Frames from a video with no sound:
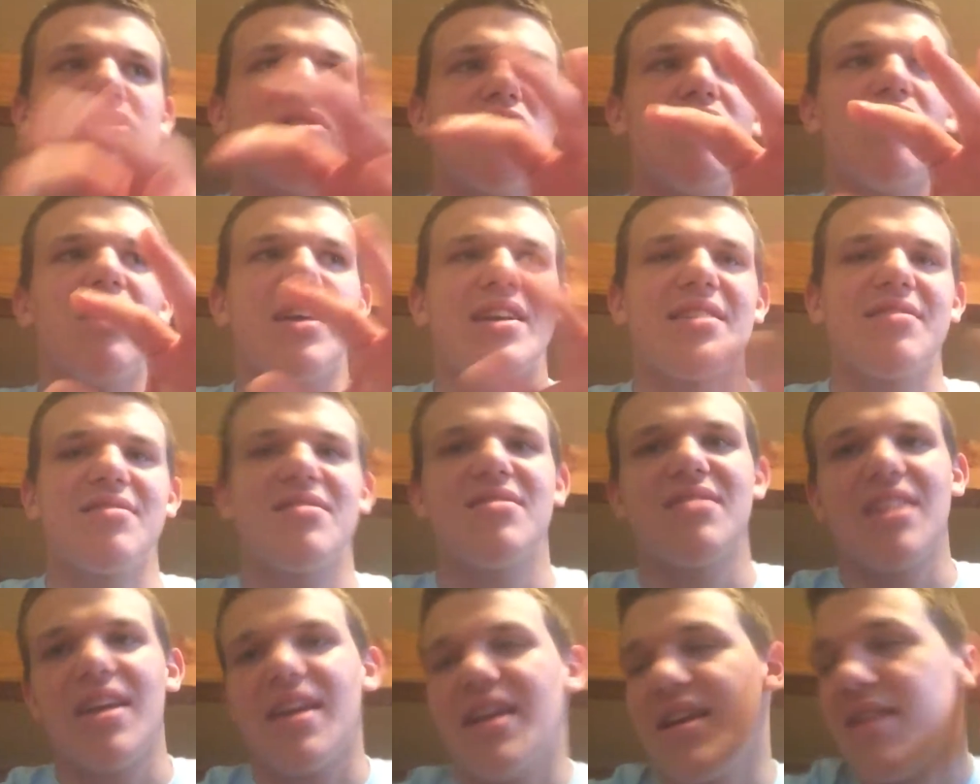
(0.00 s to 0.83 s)
as you like
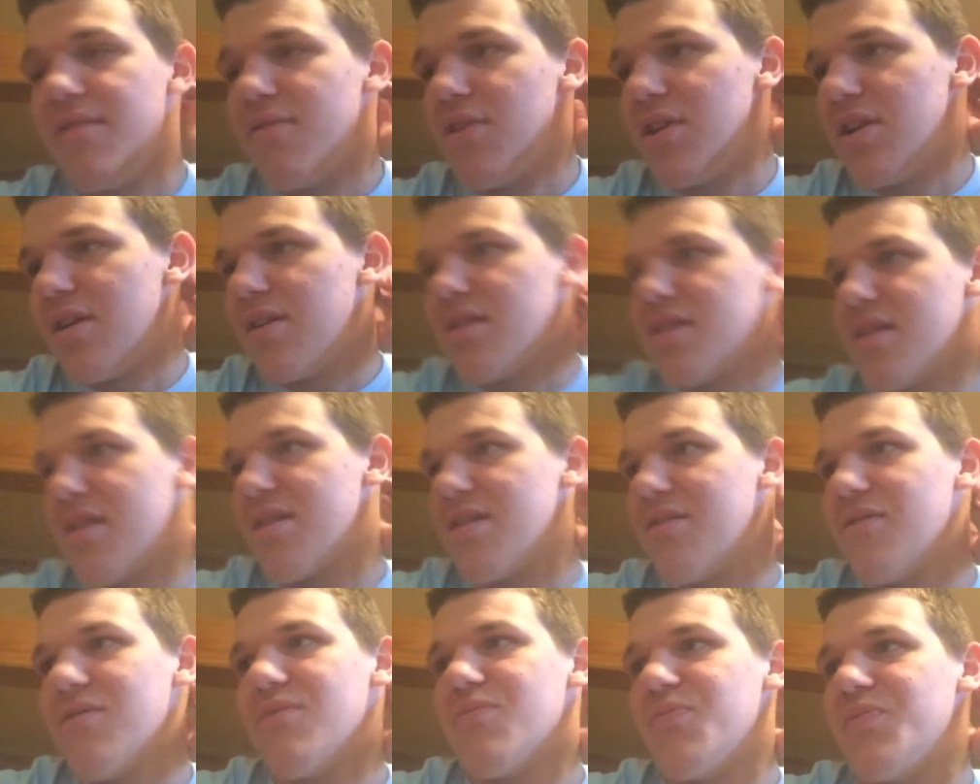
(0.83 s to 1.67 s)
save at a
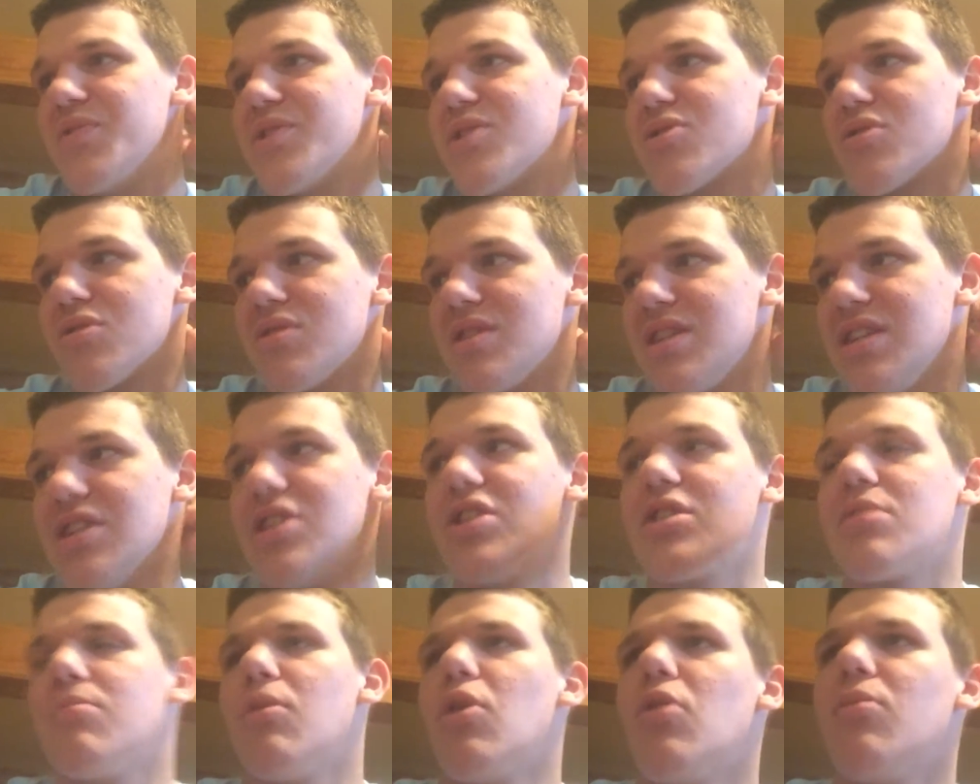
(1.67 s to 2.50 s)

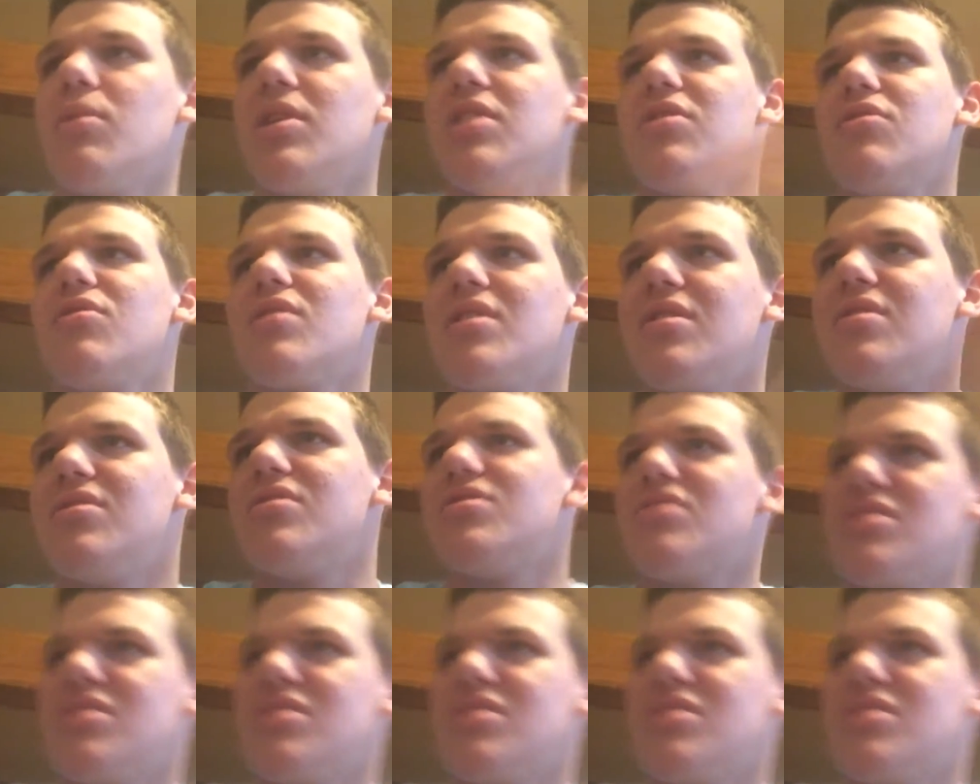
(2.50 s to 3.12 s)
strategic moment, you can